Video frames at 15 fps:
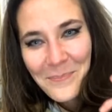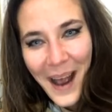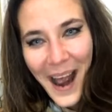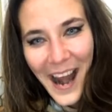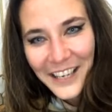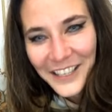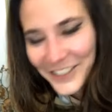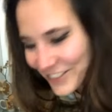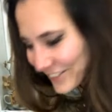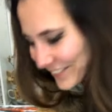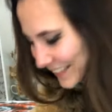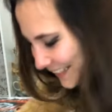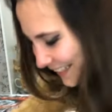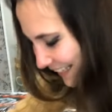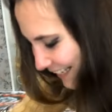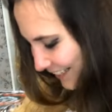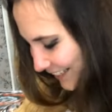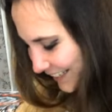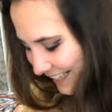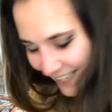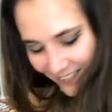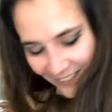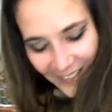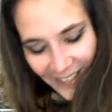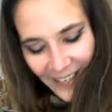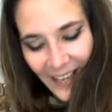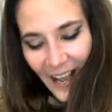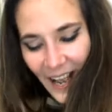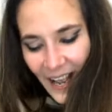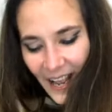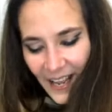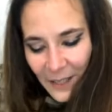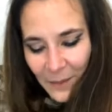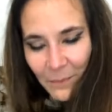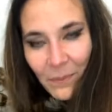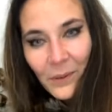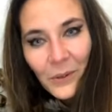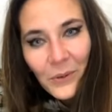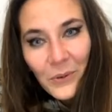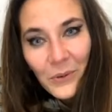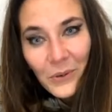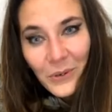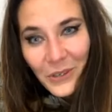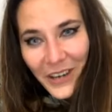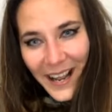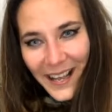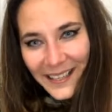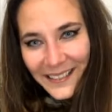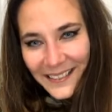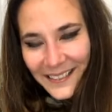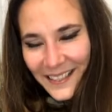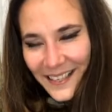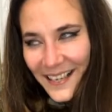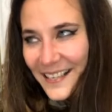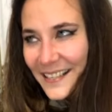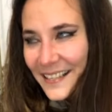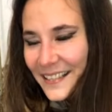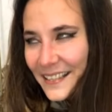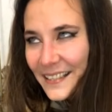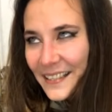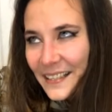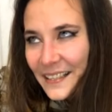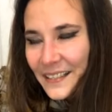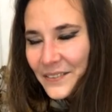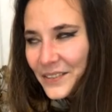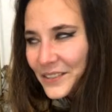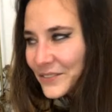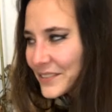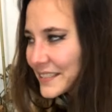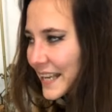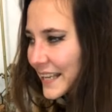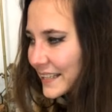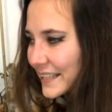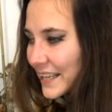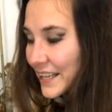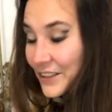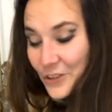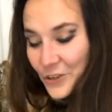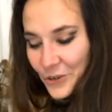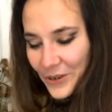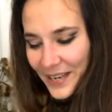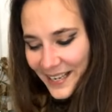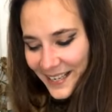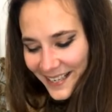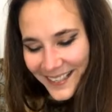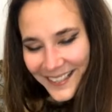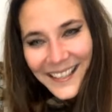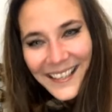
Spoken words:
parts of the hair here. I had blue, red, and what was the other? And green.